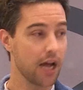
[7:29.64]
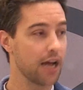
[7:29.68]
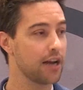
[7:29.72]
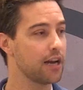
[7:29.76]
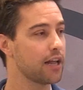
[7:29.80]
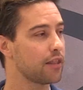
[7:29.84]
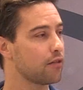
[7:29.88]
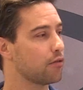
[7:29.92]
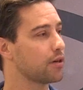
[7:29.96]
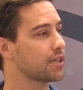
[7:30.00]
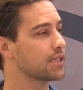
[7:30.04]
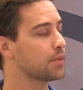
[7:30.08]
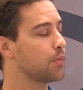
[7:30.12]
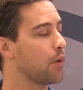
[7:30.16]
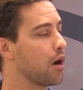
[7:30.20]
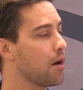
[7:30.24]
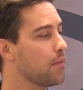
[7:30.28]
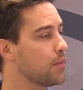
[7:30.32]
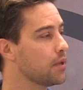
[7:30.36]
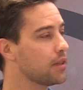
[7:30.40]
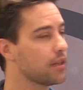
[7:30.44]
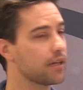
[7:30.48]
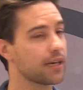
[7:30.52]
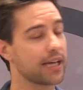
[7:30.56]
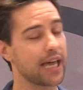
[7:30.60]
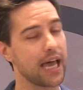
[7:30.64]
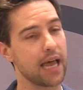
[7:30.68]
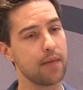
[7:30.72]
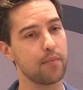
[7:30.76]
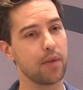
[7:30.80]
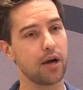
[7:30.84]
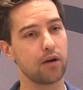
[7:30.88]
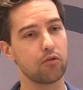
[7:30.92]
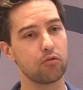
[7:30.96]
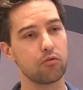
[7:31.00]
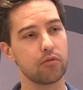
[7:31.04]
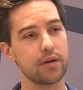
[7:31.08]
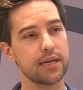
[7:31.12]
Another experiment that came
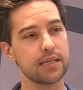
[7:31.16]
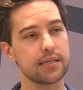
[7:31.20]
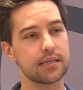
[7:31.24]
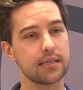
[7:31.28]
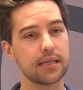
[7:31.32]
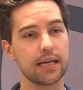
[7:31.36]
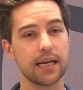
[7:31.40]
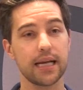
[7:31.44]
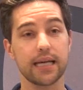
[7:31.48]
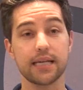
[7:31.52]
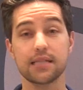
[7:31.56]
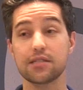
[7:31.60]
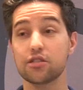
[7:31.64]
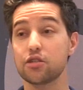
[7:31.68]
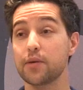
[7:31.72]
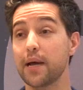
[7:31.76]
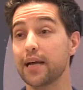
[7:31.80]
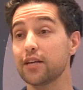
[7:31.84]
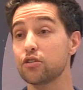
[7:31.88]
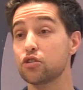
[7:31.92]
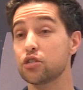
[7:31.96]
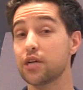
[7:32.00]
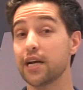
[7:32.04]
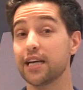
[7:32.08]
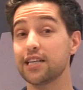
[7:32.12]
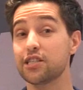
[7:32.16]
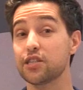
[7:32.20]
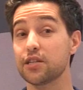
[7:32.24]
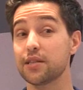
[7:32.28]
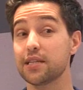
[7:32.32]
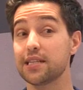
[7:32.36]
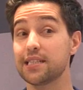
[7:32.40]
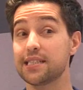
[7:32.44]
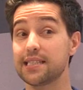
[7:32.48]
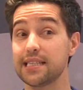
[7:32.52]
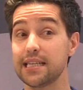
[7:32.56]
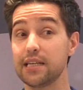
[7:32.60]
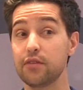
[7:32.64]
out recently is changing
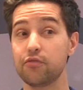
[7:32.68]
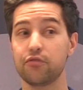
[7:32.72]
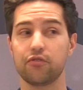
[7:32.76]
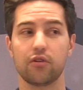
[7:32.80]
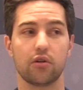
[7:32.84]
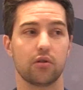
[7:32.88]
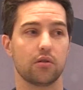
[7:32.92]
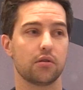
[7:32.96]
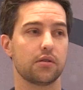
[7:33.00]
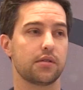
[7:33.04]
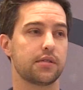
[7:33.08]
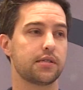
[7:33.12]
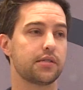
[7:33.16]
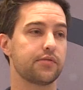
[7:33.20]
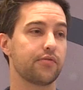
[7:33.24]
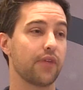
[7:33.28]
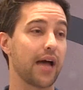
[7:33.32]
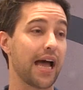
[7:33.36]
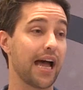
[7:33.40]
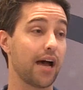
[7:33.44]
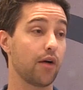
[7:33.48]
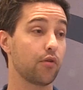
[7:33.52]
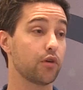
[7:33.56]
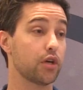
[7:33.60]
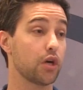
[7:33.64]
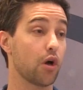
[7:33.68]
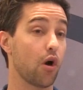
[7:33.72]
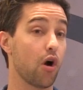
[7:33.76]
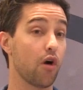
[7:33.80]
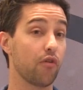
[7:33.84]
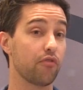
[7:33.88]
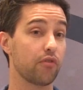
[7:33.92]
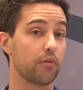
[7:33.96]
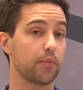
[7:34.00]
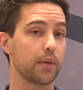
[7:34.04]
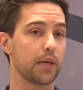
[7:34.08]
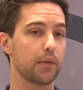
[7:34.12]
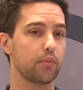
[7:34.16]
the defaults for how you
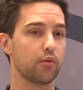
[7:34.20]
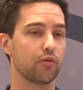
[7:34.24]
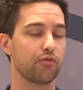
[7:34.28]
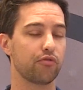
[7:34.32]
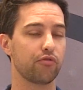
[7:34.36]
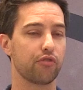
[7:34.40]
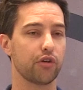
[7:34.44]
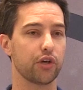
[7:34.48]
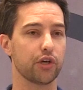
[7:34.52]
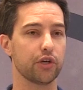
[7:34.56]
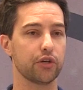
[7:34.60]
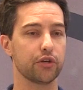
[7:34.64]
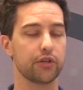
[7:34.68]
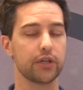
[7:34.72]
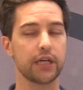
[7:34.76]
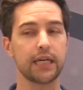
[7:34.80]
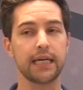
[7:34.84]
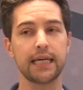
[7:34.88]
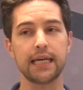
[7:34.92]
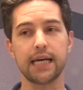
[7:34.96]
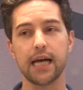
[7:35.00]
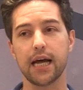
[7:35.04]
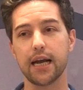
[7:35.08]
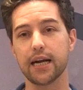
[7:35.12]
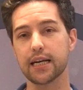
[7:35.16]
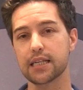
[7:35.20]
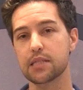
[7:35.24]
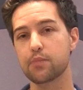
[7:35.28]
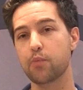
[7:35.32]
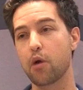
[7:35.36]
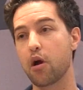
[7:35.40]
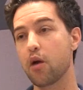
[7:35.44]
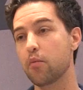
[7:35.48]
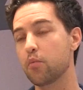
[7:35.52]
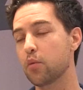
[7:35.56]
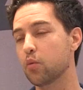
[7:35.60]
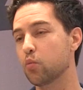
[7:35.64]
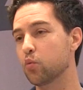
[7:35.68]
offer people food. An
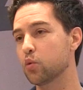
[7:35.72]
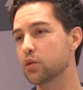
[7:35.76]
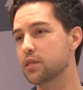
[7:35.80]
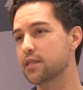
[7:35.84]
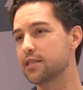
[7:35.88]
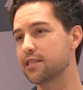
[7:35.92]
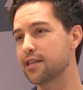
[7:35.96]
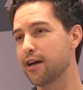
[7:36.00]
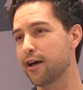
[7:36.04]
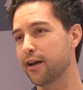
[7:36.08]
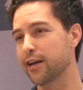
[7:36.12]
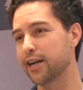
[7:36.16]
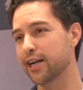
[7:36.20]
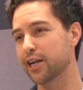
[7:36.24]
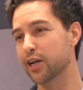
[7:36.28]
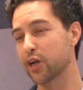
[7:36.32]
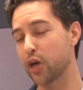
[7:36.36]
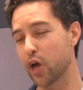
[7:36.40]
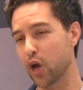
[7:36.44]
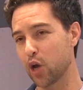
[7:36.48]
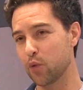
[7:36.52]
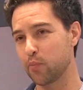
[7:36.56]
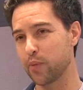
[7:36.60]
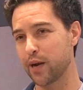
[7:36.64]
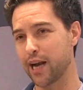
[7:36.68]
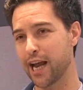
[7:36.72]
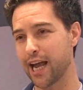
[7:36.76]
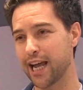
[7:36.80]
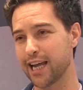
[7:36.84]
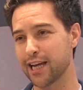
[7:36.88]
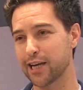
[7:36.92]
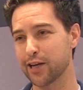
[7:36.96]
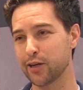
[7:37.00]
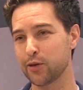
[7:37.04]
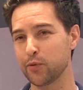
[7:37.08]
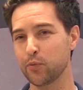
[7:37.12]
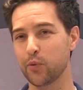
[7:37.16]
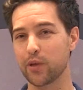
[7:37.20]
experiment was done in
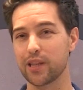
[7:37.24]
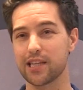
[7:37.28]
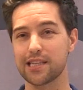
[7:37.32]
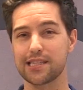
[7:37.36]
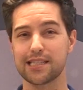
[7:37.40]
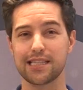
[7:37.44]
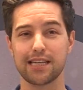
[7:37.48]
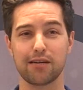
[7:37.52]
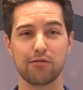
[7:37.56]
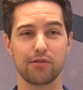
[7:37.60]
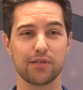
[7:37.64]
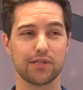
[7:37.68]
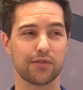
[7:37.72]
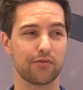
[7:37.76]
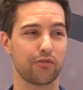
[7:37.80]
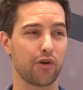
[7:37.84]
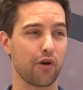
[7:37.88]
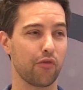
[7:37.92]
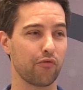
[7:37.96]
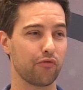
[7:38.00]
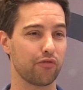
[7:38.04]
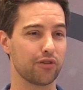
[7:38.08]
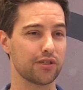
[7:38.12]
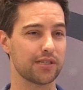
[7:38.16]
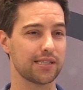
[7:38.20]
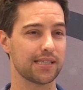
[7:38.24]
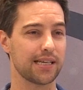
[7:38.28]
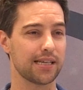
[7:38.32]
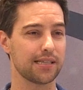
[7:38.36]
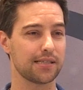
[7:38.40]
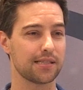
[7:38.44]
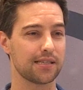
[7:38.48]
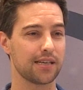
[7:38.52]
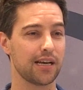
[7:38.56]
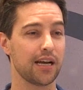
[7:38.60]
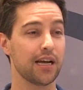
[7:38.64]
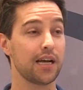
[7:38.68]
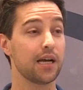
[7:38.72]
Copenhagen with a series of
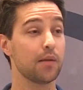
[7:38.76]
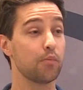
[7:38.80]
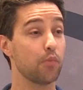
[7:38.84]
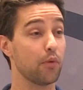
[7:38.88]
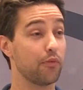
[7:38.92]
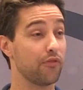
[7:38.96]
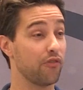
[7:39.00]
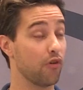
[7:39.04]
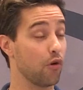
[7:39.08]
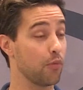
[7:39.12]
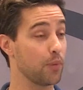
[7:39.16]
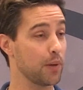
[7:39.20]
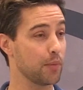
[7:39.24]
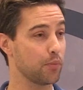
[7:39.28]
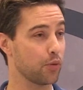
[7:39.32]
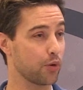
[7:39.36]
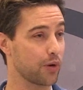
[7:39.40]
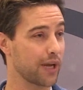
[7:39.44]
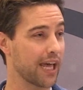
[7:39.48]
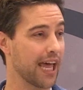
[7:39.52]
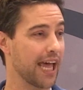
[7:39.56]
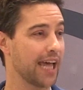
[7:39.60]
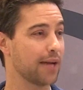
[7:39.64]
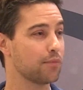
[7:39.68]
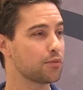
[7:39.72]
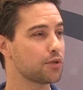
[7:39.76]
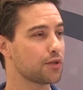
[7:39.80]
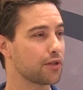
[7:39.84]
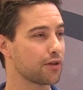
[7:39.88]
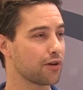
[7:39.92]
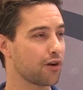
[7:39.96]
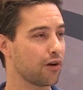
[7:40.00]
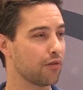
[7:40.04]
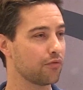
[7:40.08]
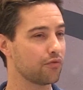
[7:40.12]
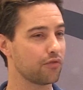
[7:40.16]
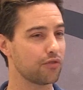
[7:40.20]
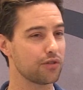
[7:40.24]
conferences. Before people came to the
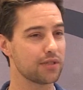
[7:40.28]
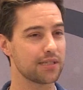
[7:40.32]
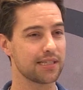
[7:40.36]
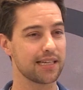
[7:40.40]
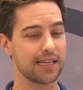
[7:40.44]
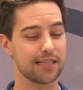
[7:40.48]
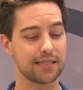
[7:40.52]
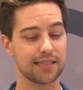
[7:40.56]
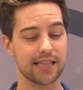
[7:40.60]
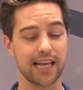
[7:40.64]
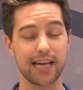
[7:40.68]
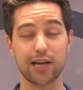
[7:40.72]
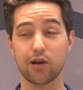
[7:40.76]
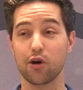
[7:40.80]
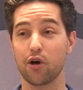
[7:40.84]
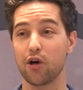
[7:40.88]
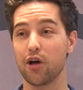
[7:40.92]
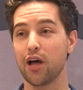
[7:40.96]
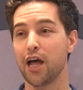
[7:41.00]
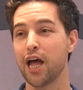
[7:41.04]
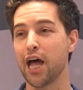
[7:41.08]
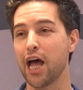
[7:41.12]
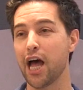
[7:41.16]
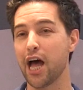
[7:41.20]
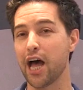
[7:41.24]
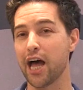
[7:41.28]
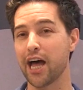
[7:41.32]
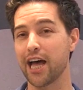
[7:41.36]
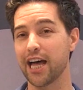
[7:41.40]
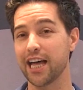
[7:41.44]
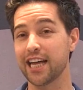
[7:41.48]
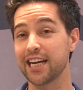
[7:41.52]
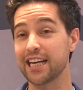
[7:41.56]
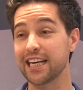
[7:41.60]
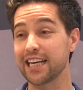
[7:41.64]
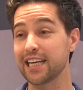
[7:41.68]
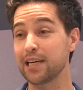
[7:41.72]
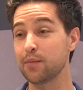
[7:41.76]
conferences, they got uh,
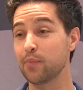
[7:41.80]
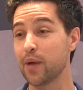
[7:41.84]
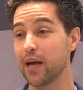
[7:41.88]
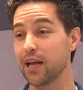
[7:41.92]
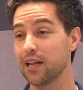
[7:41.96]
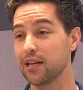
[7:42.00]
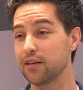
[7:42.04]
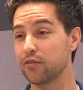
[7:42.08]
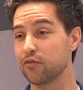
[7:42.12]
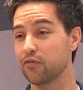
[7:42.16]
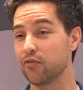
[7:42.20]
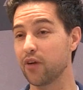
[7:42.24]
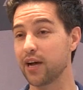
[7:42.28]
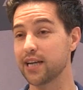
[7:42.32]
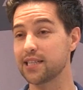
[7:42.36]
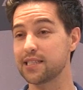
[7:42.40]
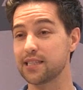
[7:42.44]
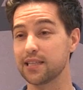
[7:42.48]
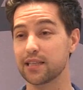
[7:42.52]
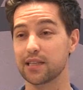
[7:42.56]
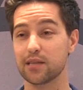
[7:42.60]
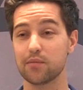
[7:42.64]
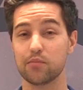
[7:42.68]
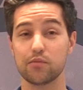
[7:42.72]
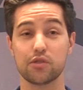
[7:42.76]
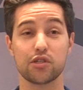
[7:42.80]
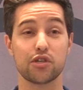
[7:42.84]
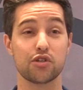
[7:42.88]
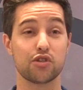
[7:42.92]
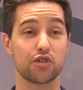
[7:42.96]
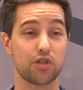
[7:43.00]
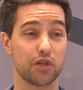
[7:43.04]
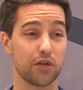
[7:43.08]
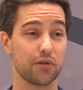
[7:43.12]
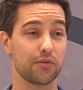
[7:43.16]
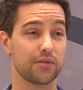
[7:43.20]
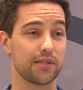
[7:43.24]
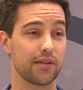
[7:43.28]
an email inviting them to
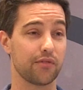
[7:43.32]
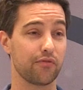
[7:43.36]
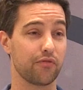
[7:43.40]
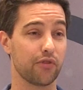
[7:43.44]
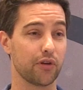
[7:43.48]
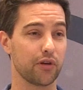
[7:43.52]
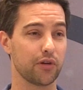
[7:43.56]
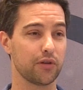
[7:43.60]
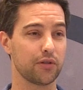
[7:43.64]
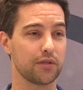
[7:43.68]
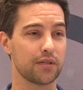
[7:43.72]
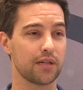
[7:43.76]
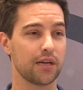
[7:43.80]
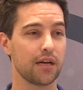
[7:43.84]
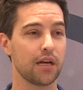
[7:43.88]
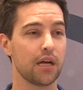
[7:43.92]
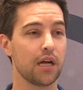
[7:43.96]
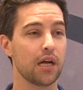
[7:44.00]
choose the food.